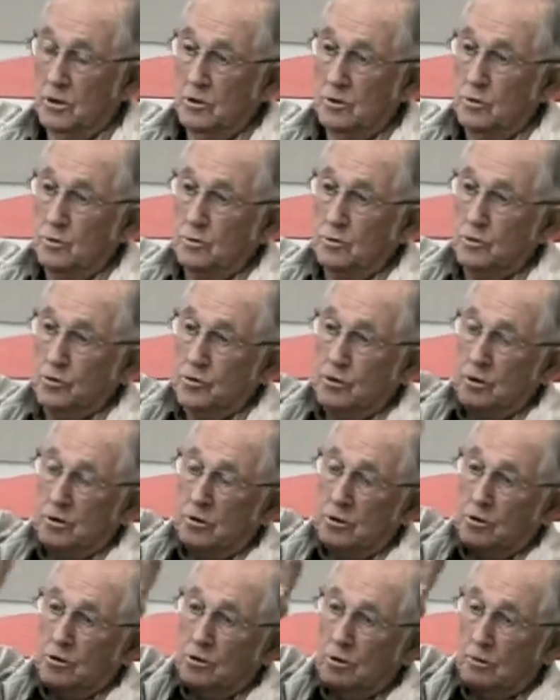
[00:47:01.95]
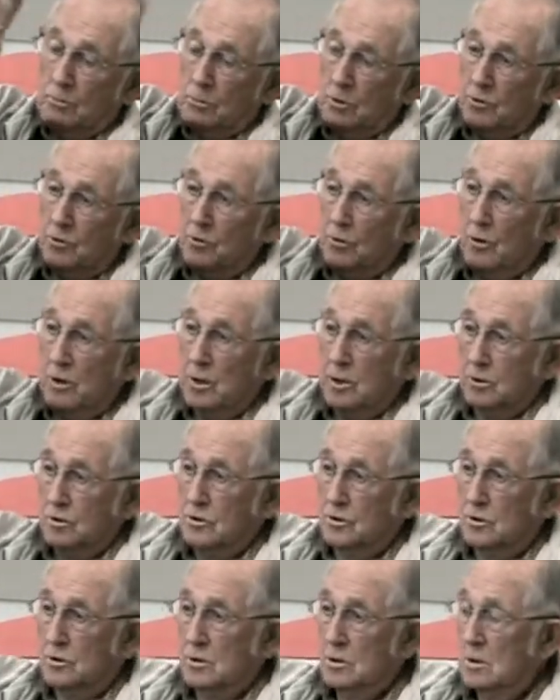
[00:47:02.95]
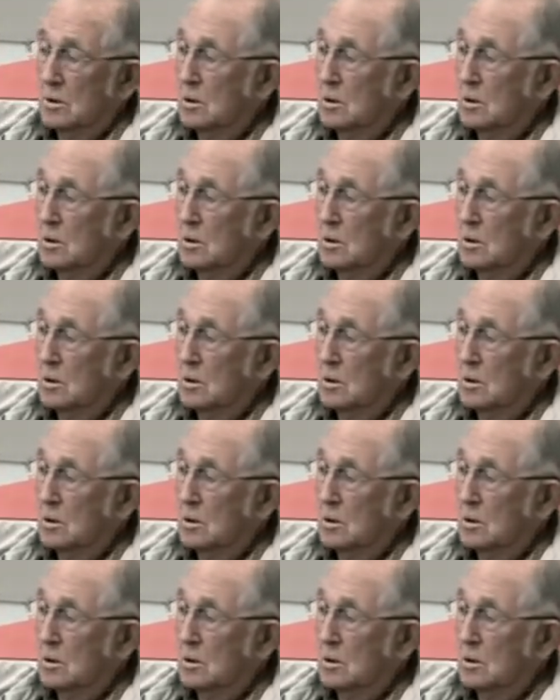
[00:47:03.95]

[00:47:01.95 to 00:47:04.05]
and you could see the German trucks,